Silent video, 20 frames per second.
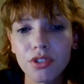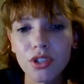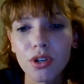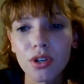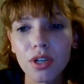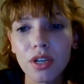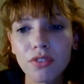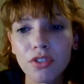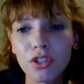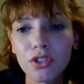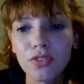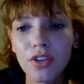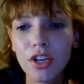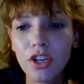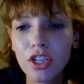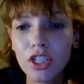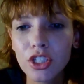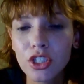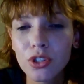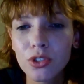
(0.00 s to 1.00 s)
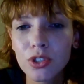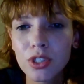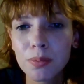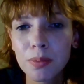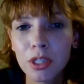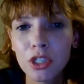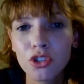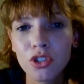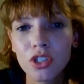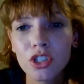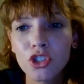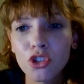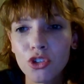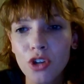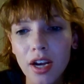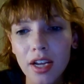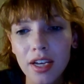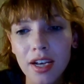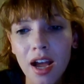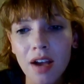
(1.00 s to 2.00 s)
So if you're very new to Pinterest, you're
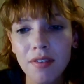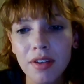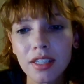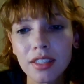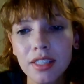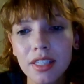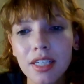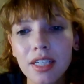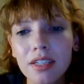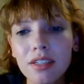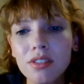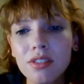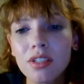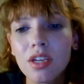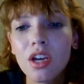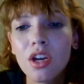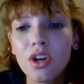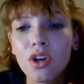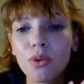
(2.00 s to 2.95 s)
not going to have analytics.